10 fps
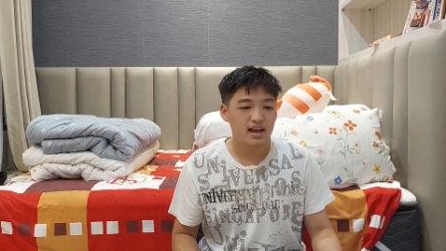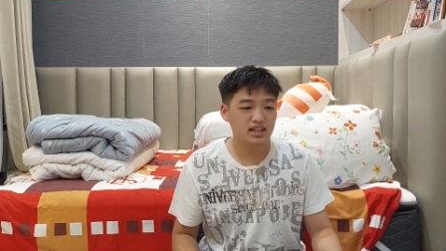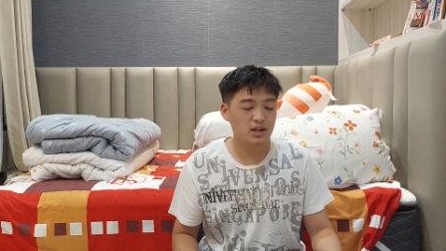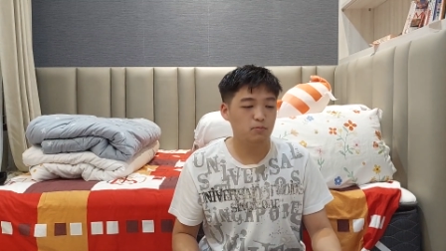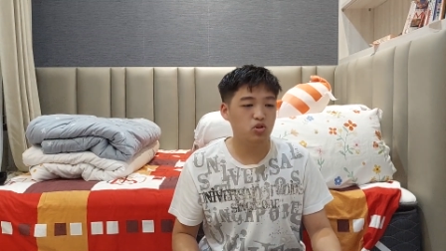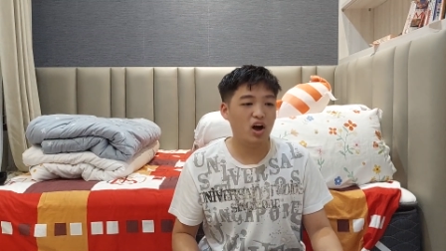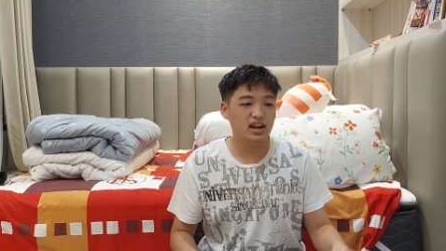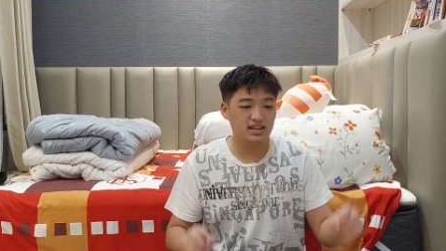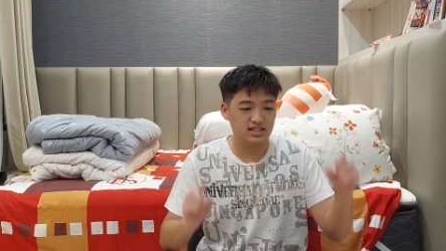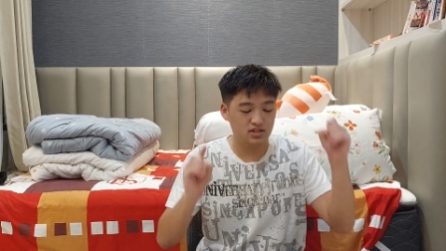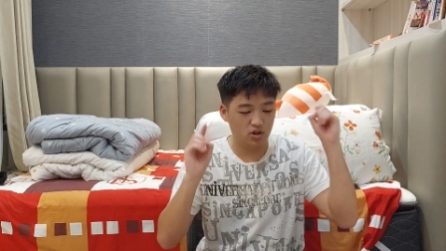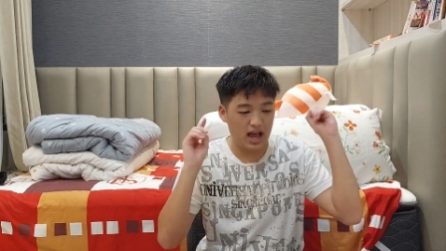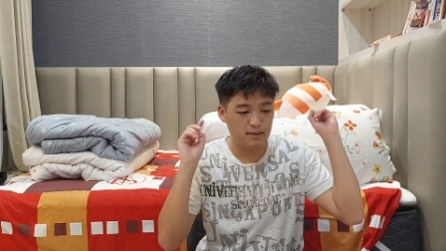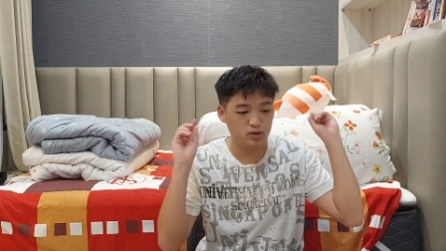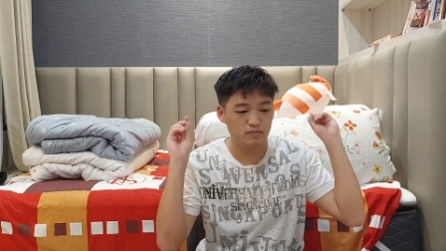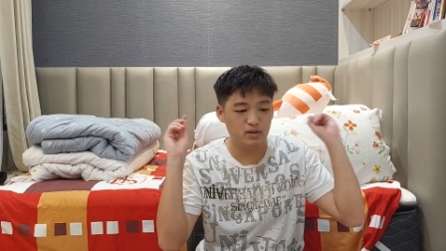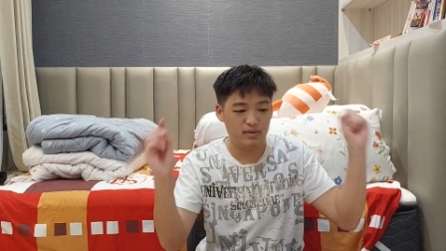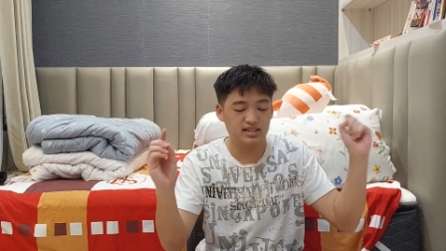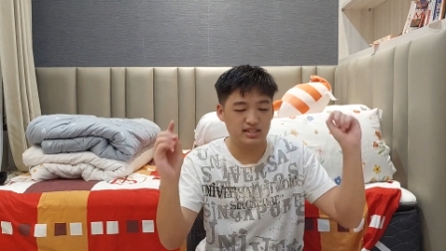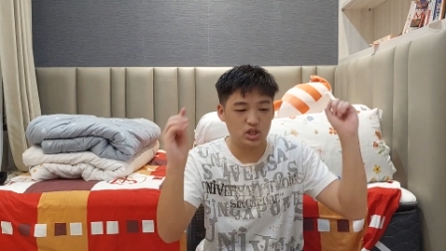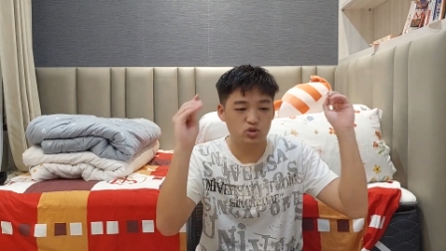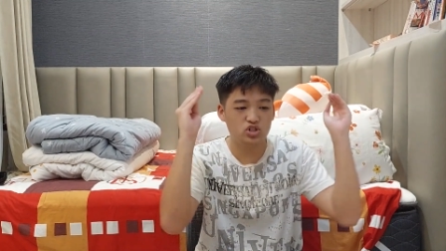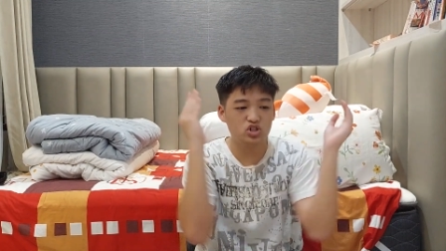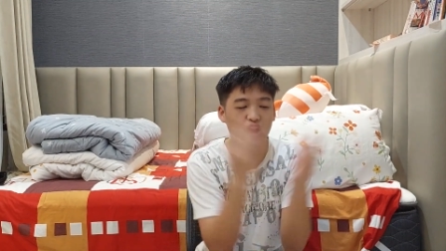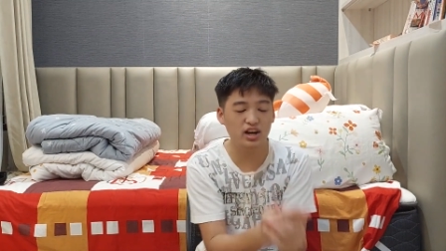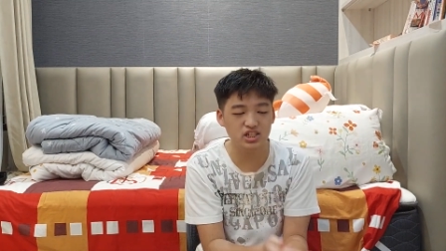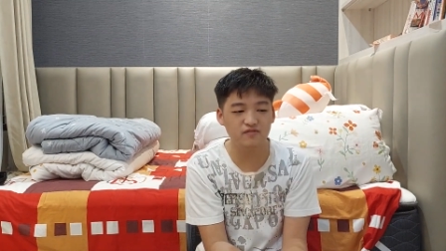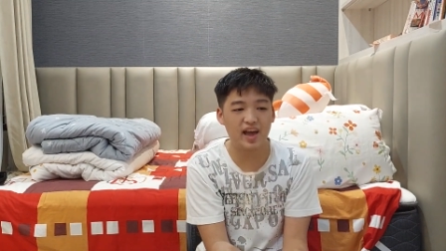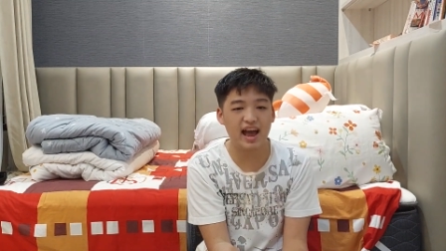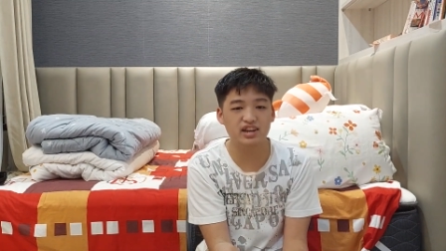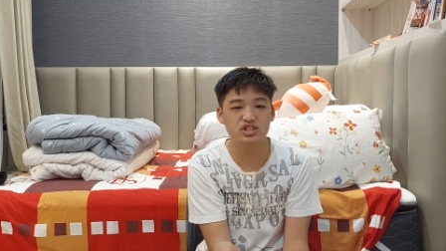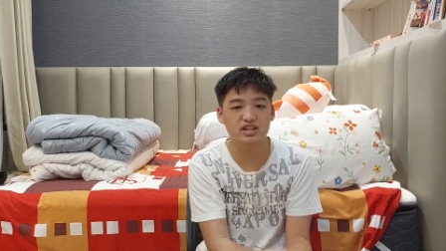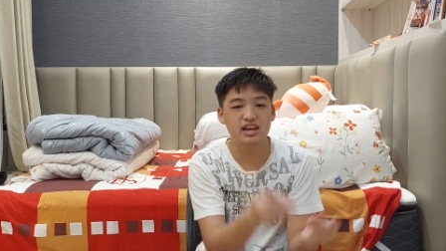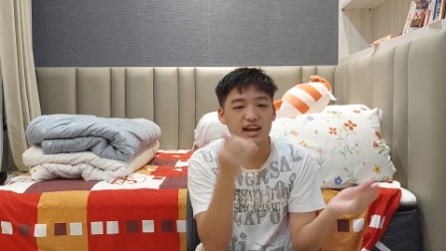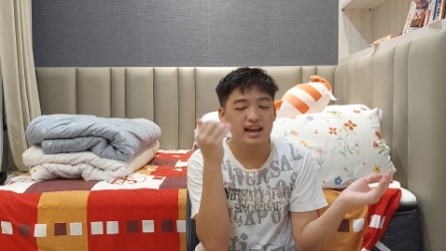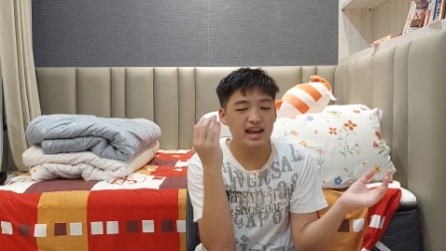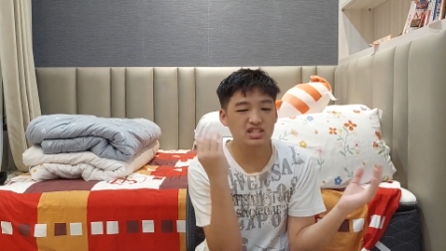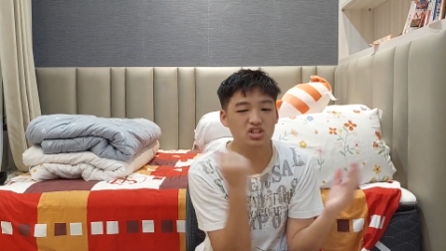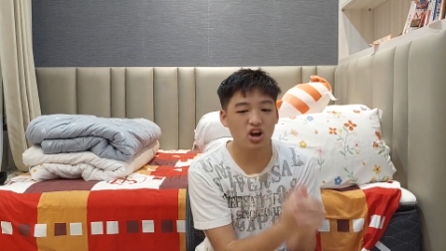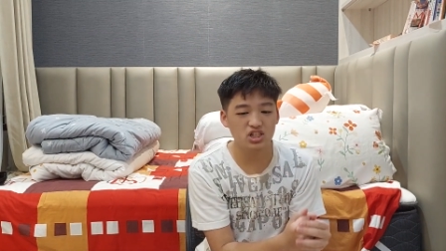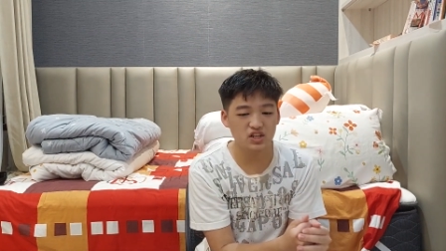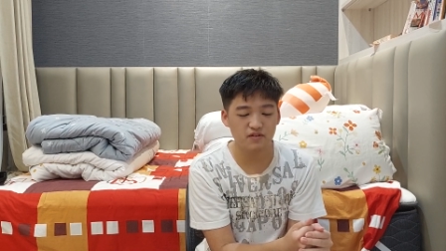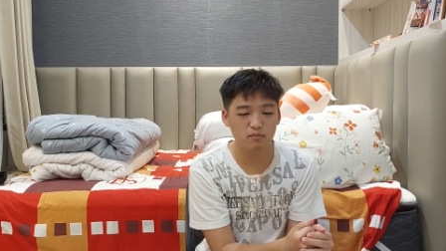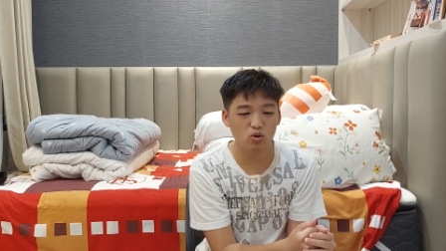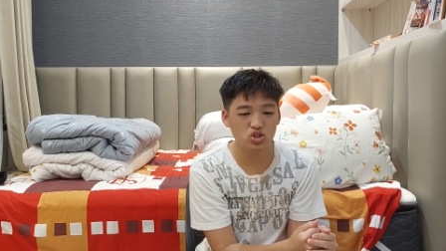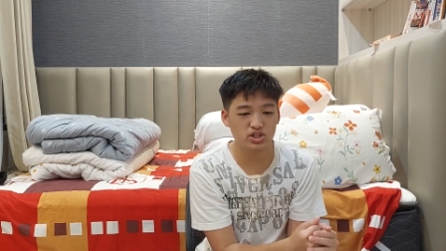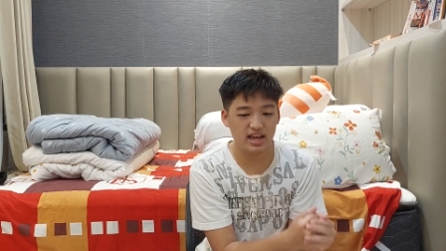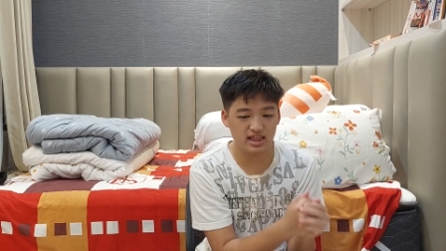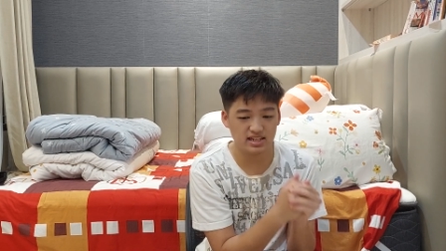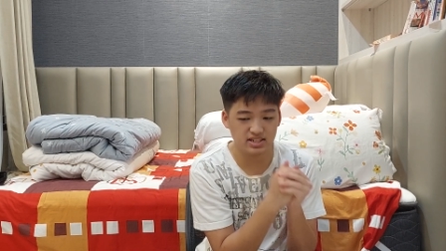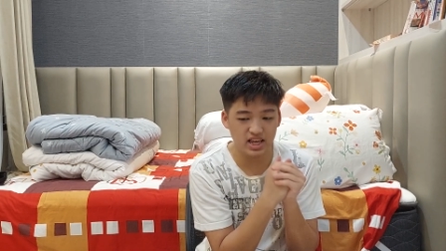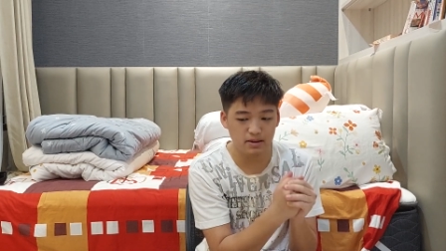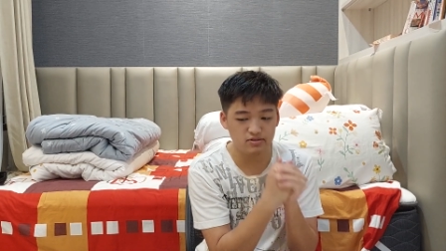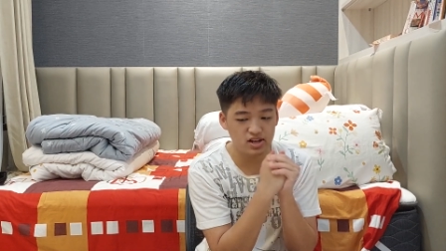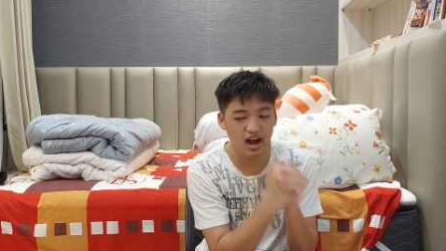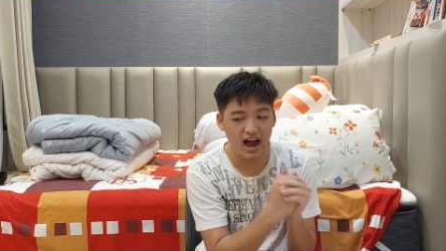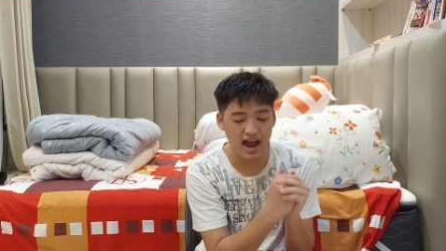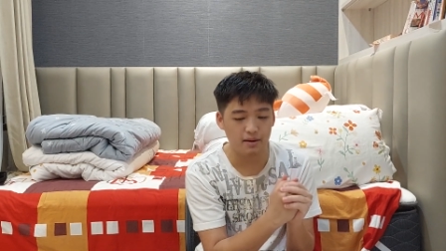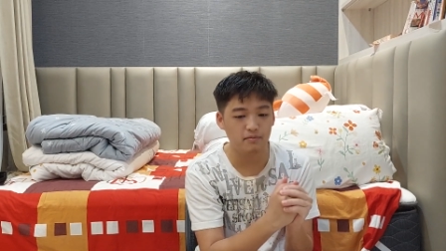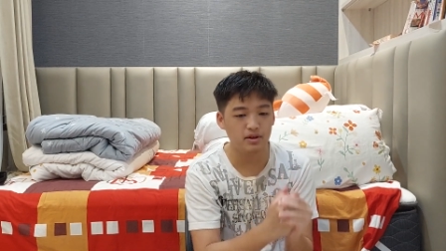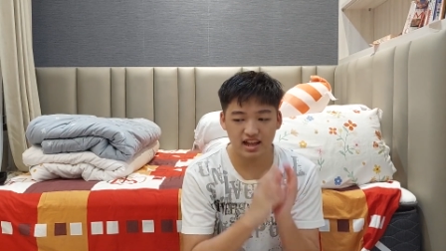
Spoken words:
and the plot is still absolutely amazing. There's tons of action and tons of emotion at the same time.